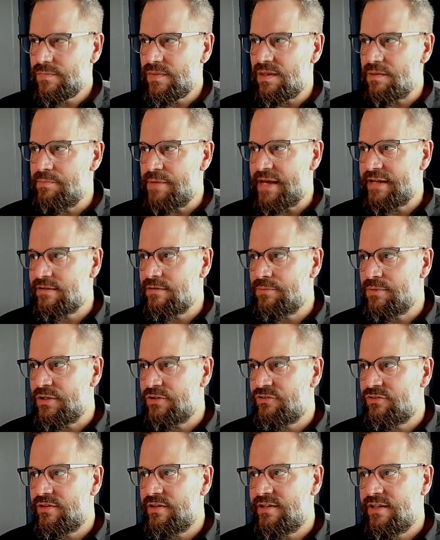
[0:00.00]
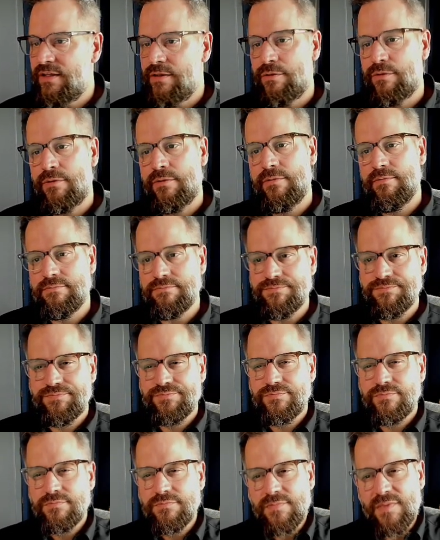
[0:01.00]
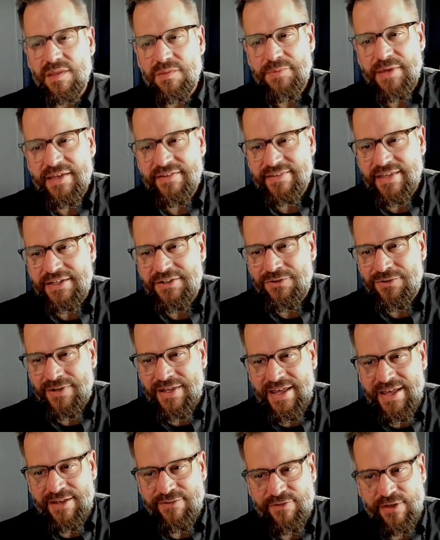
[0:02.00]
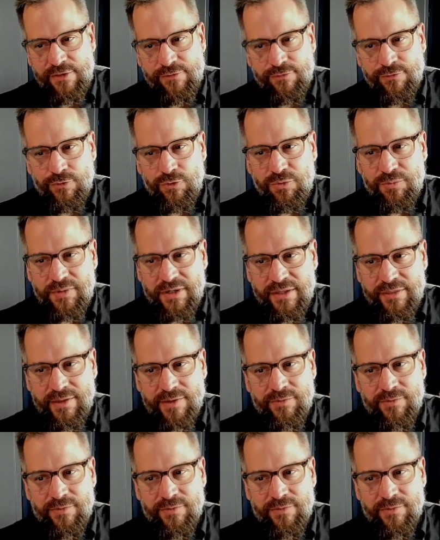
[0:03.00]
back to March the 10th. Because I don't have a full month, I